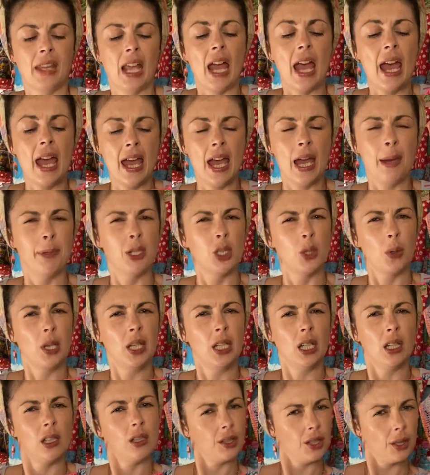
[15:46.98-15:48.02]
air between
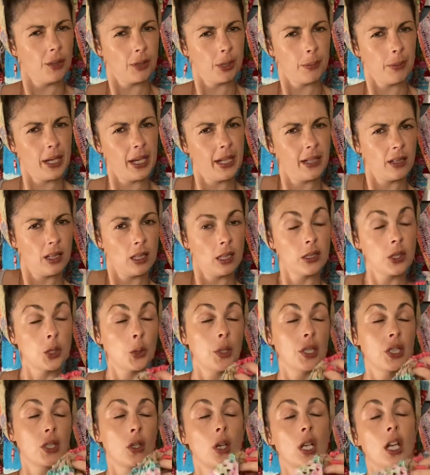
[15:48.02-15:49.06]
it, you know what I mean? So
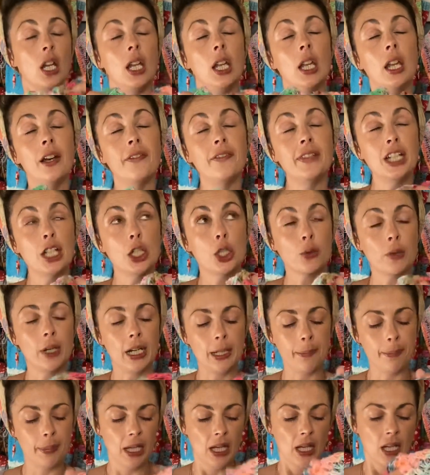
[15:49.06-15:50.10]
it's got a lovely
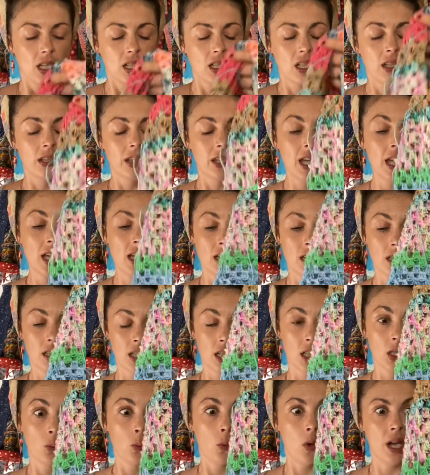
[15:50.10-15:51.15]
drape. So this
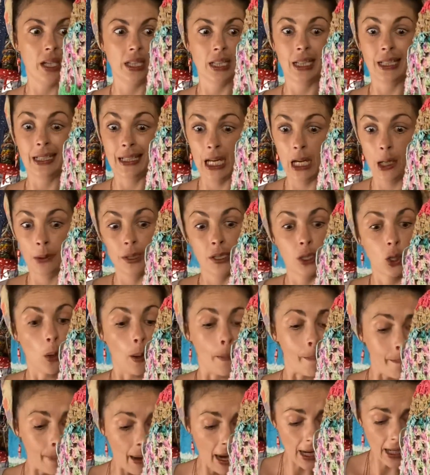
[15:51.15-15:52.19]
is one that now is
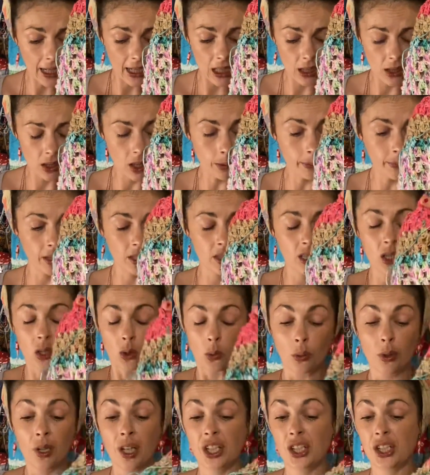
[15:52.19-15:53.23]
going back into my
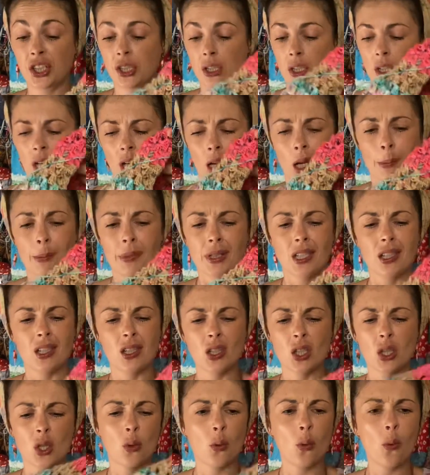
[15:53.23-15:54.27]

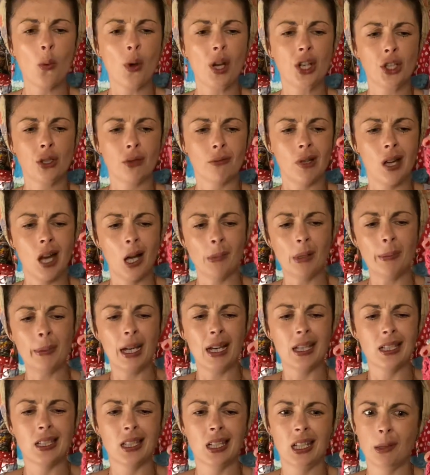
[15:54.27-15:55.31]
squish-orama
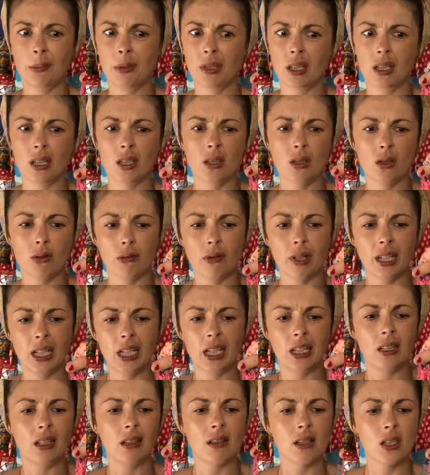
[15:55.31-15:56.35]
basket, because crikey,
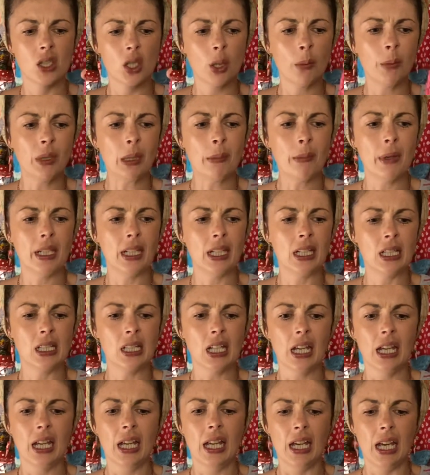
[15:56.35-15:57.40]
there are so many minis
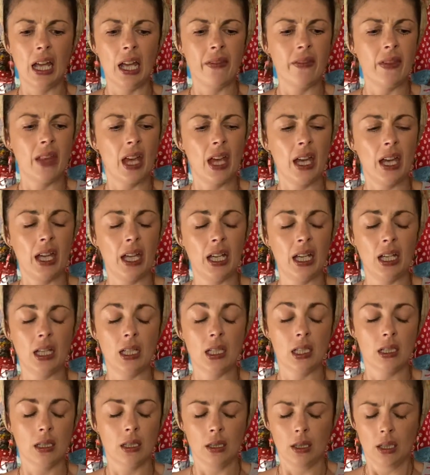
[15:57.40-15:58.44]
in there. It
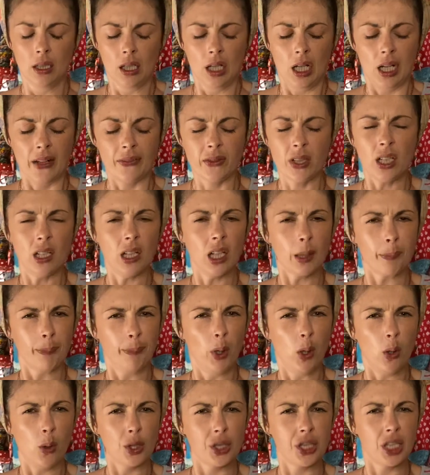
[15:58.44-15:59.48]
is, I've got to like
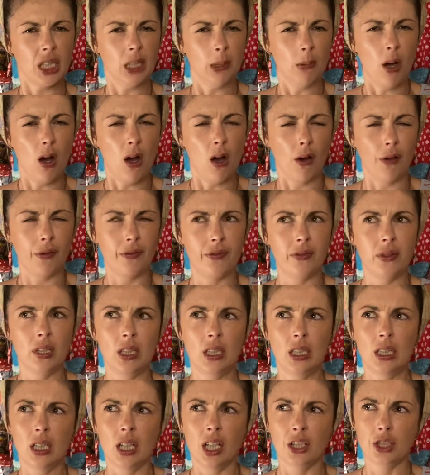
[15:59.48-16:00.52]
portion them off.
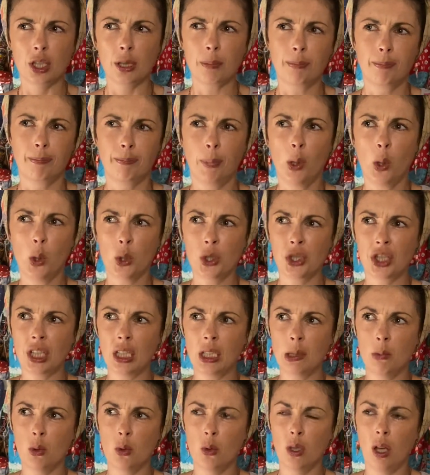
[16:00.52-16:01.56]
I should portion
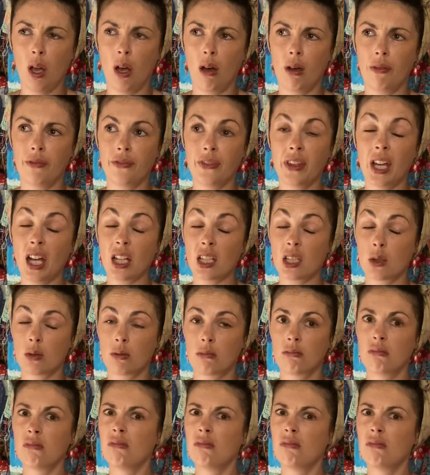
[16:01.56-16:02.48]
them all off. That's